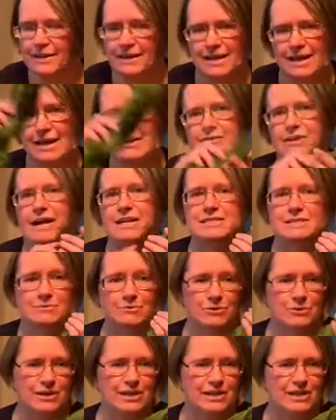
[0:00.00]
I've got some
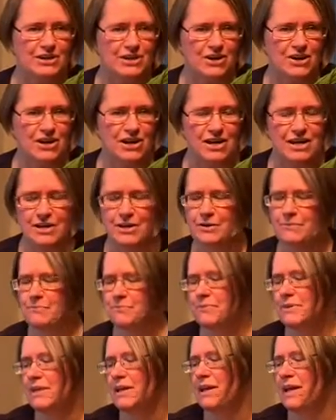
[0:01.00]
green yarn here.
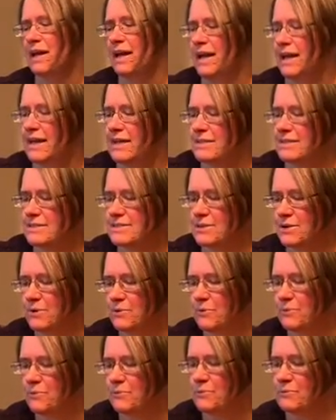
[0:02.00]
And
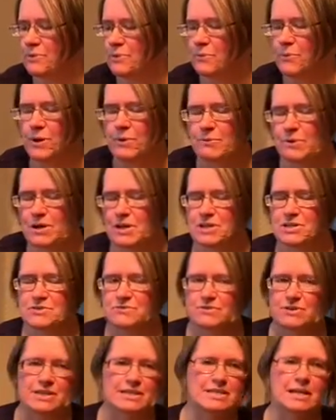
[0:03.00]
so the one we're going to do
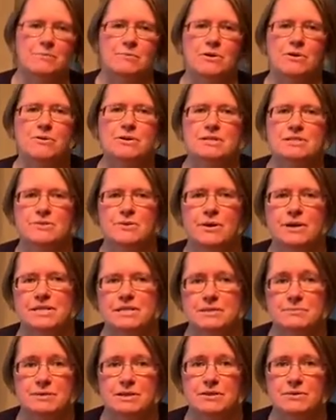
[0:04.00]
for the demo is going
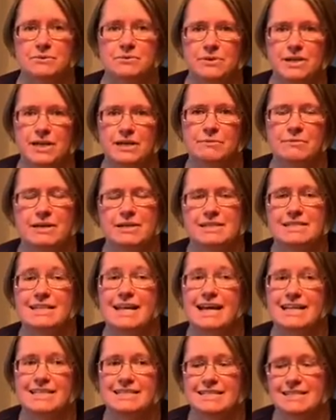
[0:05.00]
to be green because
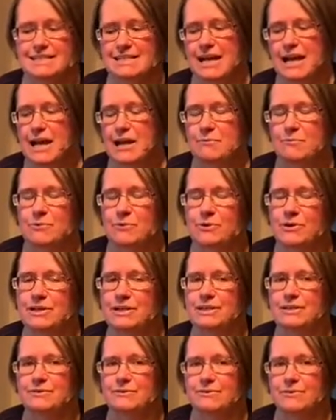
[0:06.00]
that's the time we're
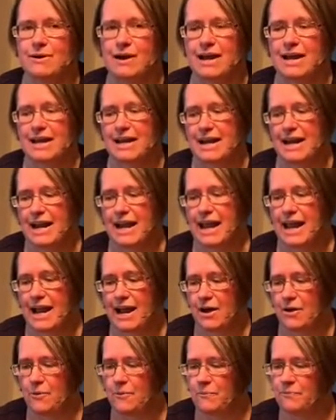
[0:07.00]
in right
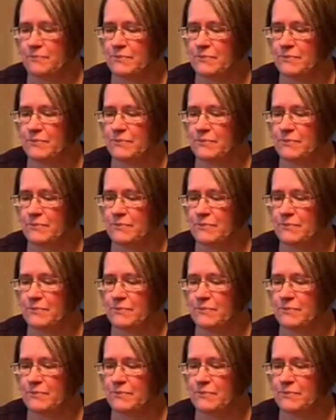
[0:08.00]
now.